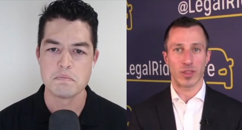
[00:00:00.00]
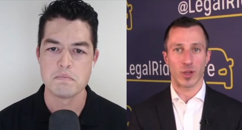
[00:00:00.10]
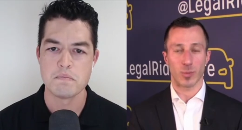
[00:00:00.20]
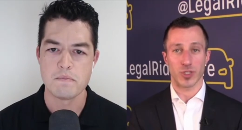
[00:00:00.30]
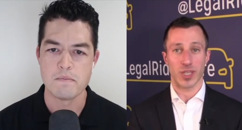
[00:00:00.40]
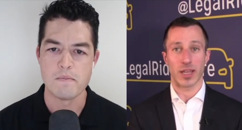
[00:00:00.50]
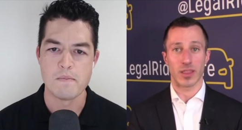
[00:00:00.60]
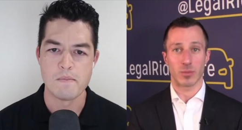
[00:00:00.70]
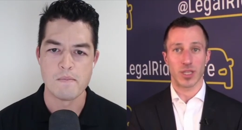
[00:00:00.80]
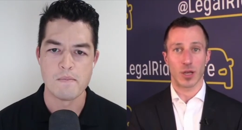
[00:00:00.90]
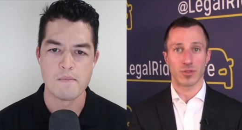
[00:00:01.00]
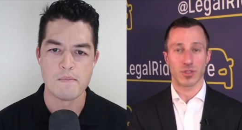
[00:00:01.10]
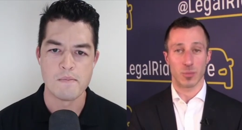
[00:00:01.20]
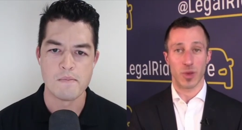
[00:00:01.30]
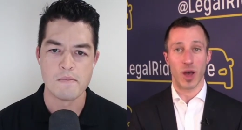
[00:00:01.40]
Speaker 1: they're presenting themselves
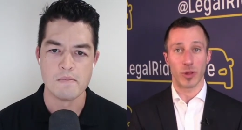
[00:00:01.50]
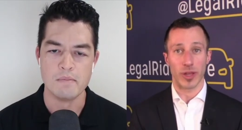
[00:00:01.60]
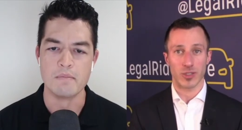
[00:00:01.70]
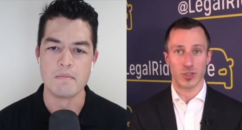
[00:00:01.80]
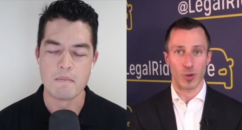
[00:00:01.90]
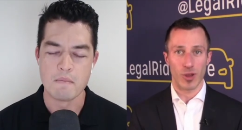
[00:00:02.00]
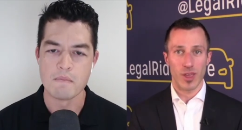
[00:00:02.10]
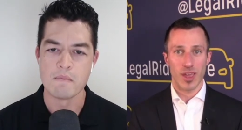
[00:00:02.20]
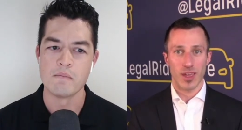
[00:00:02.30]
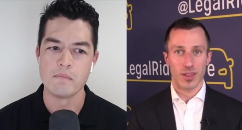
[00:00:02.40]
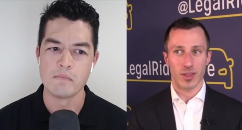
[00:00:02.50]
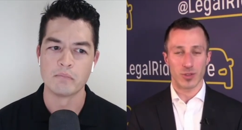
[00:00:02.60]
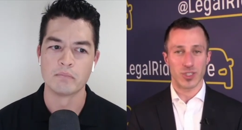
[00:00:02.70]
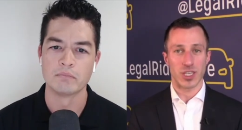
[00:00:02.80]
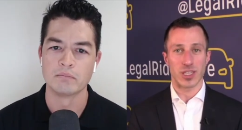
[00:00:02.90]
to the public. So mm
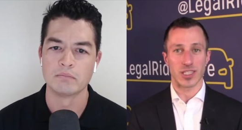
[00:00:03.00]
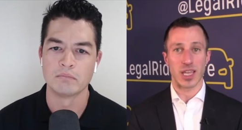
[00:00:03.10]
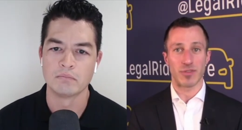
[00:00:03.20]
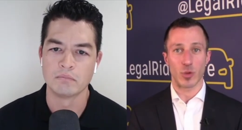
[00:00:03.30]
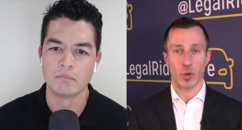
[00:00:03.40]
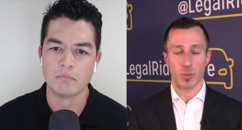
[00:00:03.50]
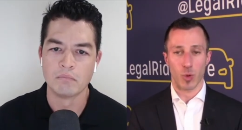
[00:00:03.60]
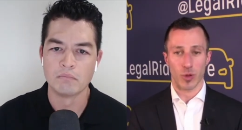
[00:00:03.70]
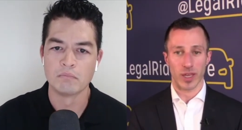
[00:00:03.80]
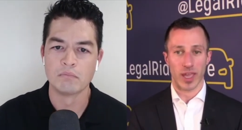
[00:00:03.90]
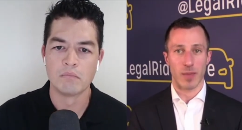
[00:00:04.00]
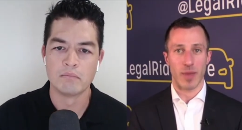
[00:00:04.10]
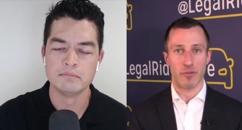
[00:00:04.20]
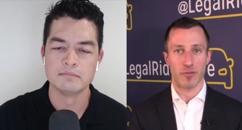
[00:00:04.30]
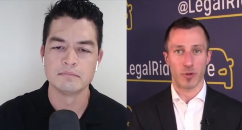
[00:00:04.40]
you see the safety report that
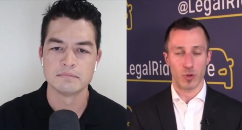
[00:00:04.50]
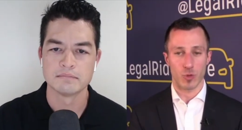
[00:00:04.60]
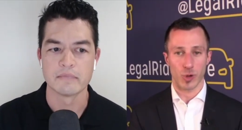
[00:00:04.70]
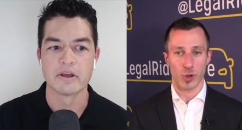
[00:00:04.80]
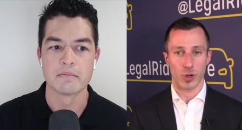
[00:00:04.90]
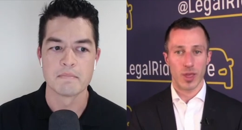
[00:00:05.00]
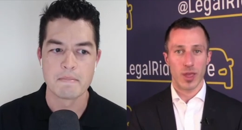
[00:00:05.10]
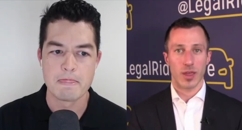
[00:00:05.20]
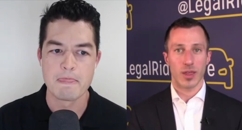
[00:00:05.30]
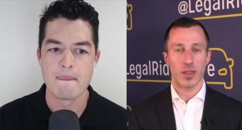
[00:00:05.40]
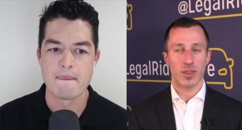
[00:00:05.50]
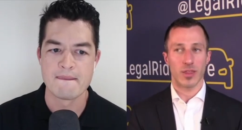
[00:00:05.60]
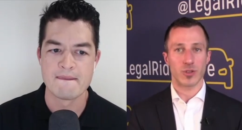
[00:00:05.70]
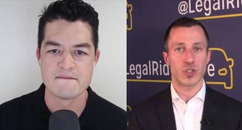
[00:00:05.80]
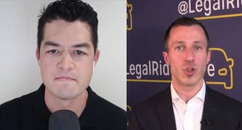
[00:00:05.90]
came out for Uber. Yeah.
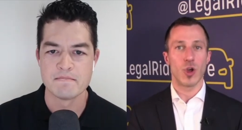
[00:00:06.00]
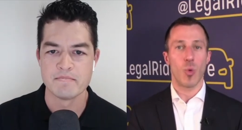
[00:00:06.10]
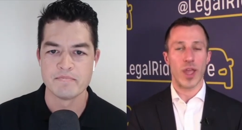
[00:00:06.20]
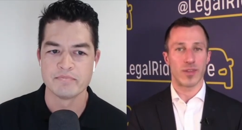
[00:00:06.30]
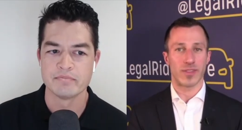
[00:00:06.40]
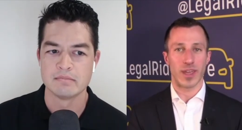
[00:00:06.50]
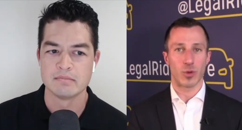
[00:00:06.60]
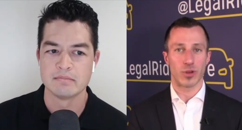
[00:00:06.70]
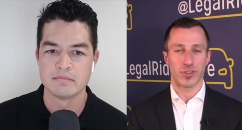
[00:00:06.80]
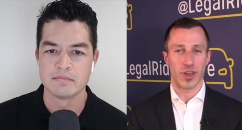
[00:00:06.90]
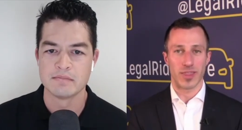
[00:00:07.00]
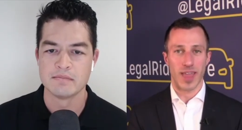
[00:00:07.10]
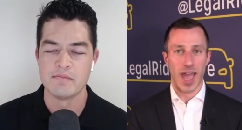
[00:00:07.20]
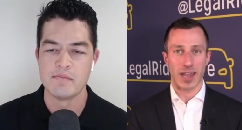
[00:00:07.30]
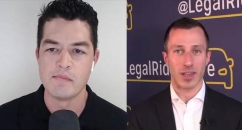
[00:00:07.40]
There's no way that they would have done
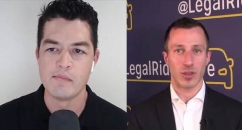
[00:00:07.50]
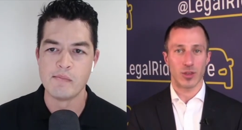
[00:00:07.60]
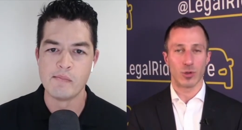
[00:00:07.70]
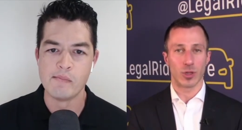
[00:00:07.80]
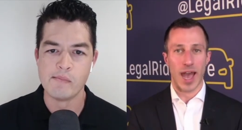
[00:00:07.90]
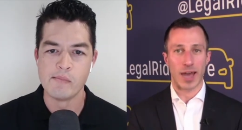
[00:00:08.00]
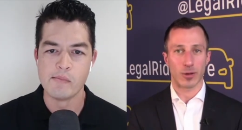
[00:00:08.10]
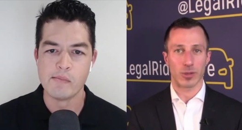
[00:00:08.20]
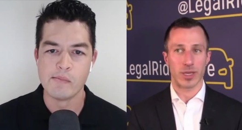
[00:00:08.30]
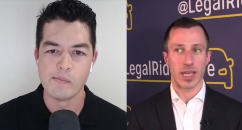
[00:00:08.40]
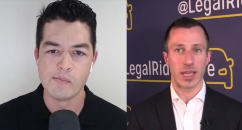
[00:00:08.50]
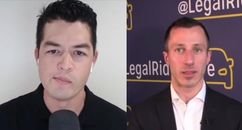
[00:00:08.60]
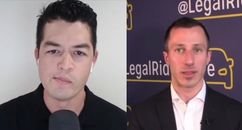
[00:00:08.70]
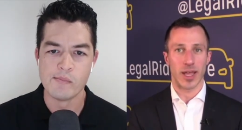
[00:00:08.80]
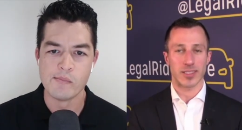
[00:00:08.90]
that unilaterally
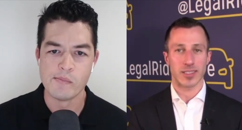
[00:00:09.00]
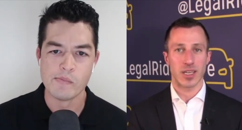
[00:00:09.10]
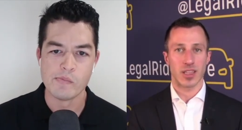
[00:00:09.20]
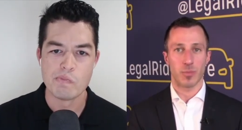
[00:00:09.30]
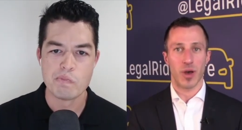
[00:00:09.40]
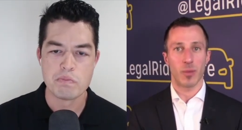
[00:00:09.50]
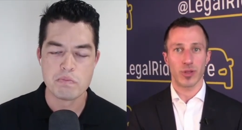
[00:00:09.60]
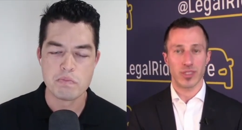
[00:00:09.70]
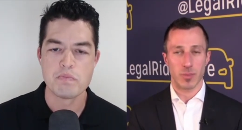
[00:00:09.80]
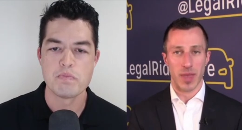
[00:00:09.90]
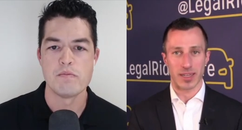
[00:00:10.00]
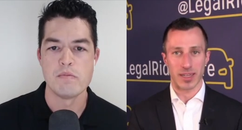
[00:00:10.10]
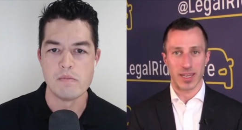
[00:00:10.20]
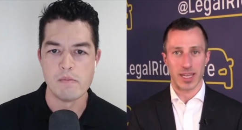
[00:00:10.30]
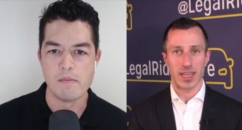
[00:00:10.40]
unless the public
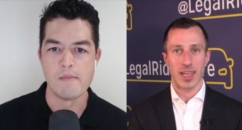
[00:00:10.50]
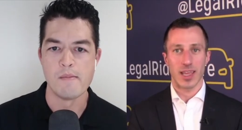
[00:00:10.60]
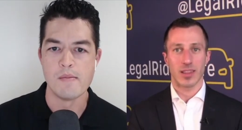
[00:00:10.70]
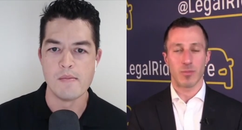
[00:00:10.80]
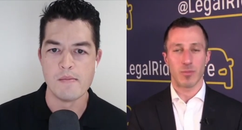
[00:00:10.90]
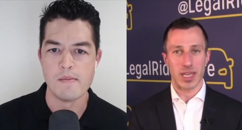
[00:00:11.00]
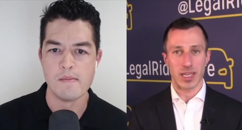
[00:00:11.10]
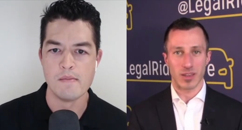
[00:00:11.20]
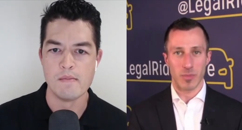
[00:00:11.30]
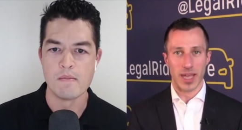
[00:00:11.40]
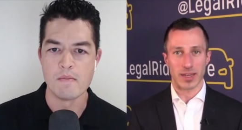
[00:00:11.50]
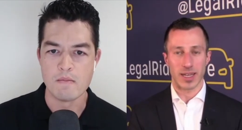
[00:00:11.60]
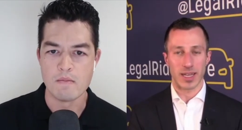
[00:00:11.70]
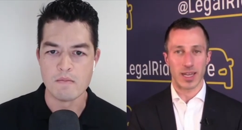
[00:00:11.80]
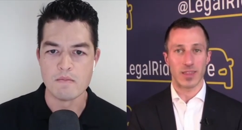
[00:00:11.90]
demanded it, the media demanded
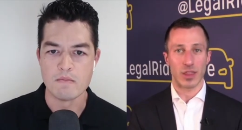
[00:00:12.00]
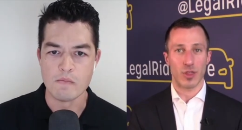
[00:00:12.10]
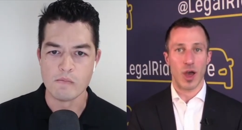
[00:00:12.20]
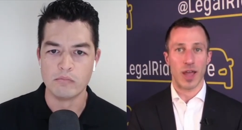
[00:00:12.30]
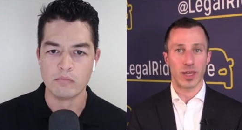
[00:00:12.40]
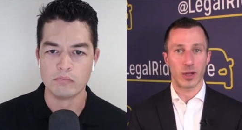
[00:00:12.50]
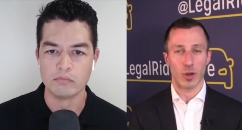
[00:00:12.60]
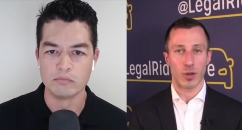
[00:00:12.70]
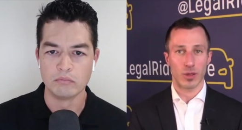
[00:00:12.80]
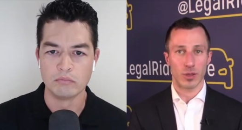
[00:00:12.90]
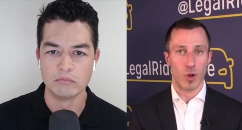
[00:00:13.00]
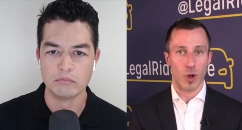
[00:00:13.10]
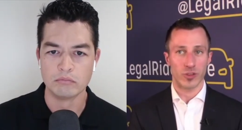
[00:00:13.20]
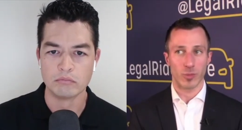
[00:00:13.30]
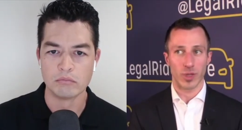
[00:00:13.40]
it, and they thought that you know
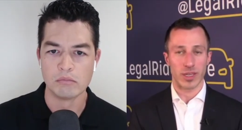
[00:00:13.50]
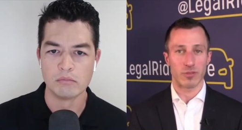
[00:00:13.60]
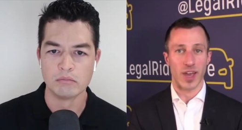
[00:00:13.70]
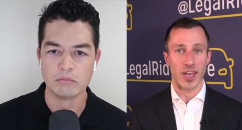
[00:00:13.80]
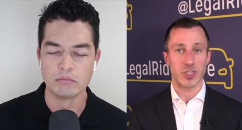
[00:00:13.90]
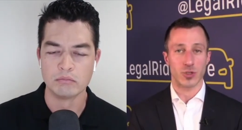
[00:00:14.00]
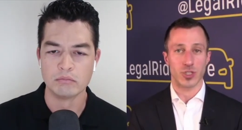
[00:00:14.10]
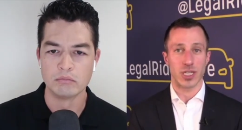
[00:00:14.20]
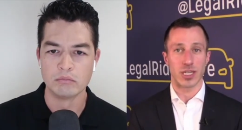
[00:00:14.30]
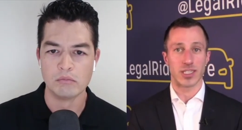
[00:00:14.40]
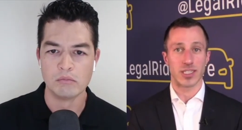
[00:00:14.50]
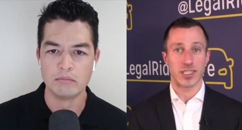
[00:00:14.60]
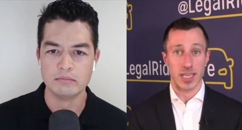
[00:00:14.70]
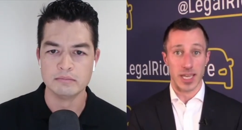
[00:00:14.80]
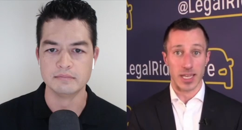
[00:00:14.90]
ultimately investors needed to
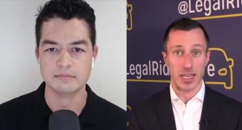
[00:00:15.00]
see it.